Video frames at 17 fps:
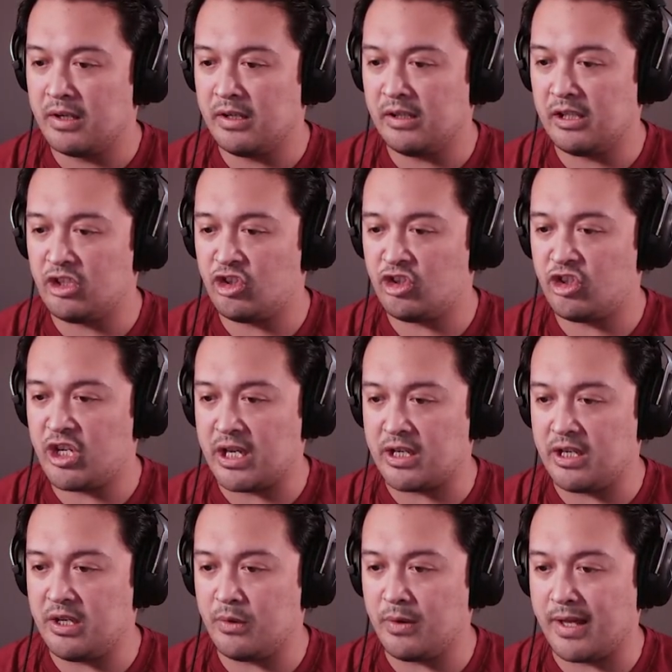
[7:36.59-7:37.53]
Let's
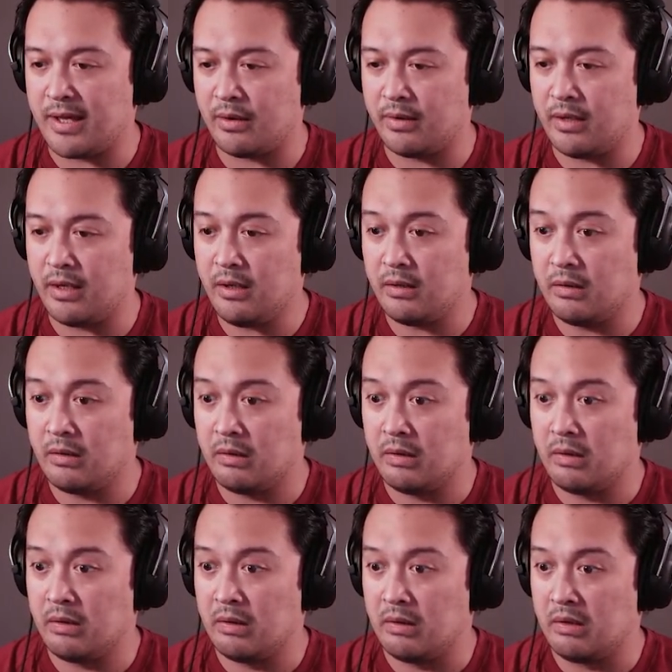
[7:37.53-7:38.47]
check you out, huh?
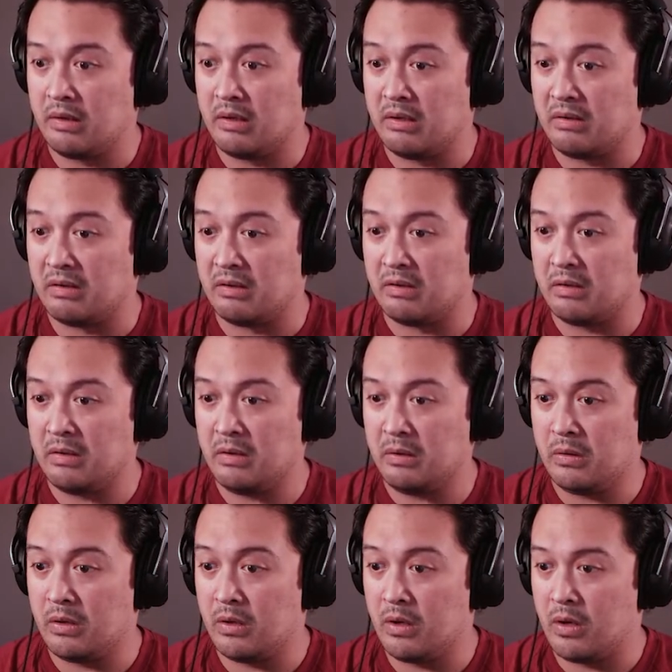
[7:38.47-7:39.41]

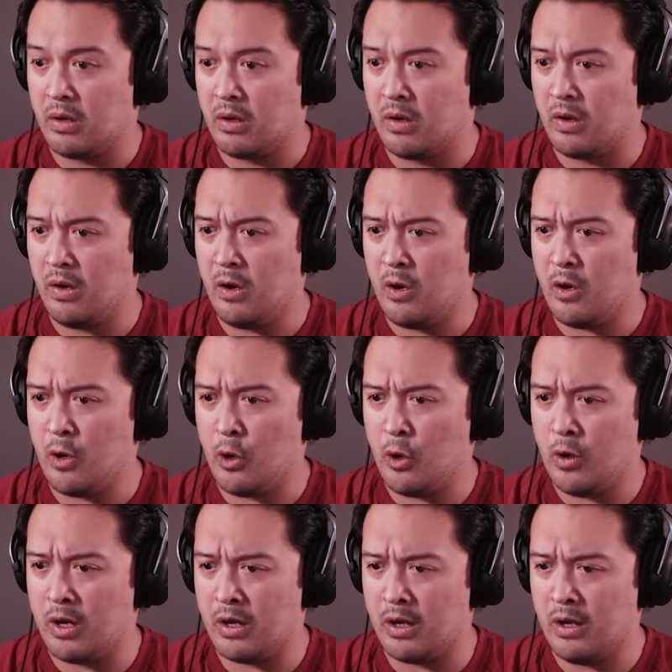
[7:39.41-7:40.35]
Oh. Oh.
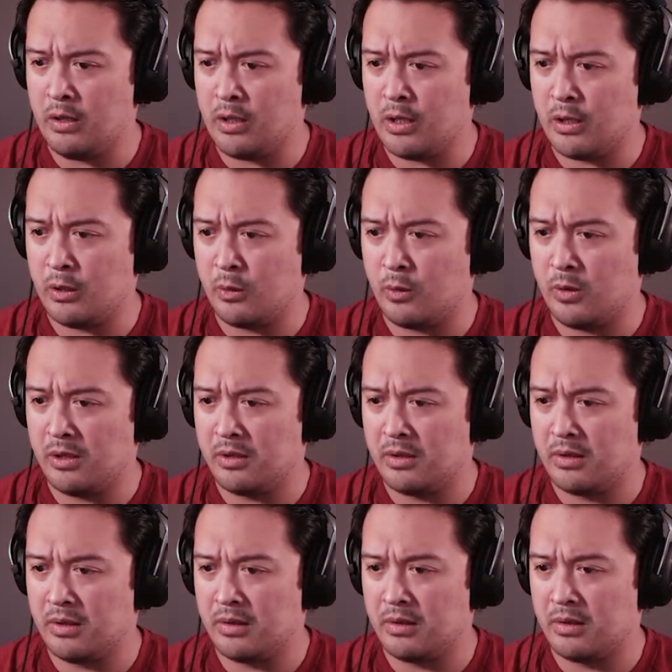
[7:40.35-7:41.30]
Hello.
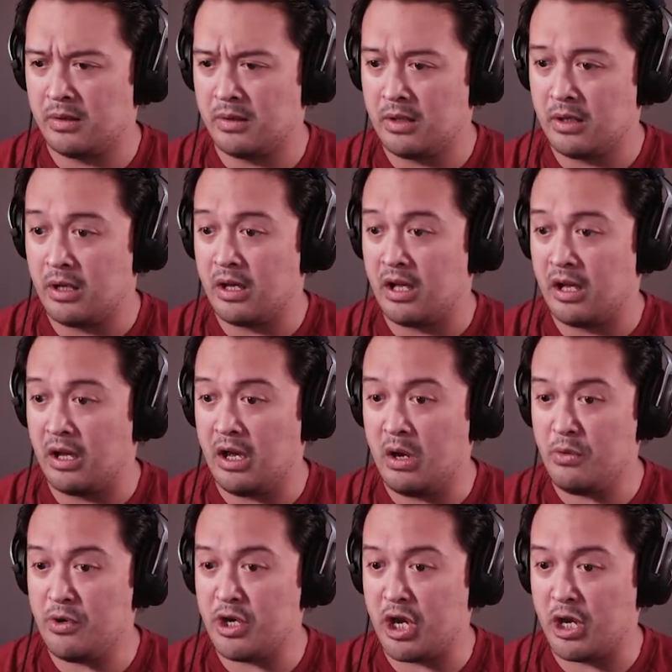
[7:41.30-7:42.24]

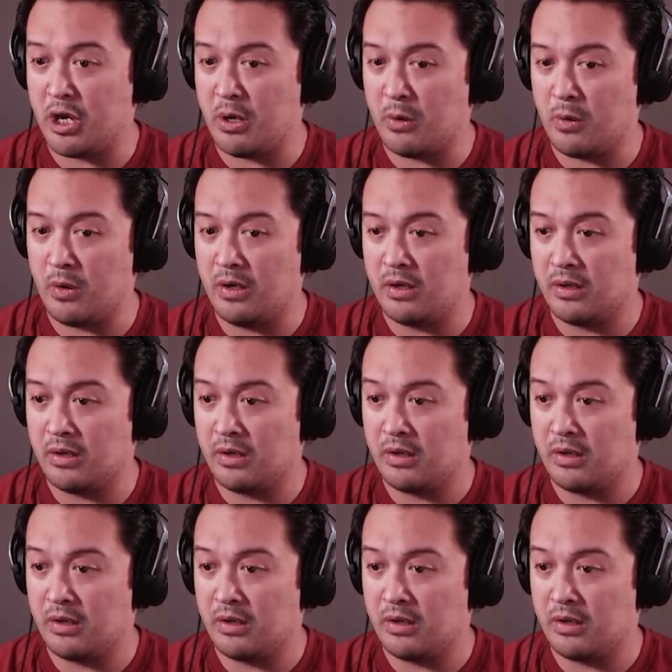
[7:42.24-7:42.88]
Oh, no.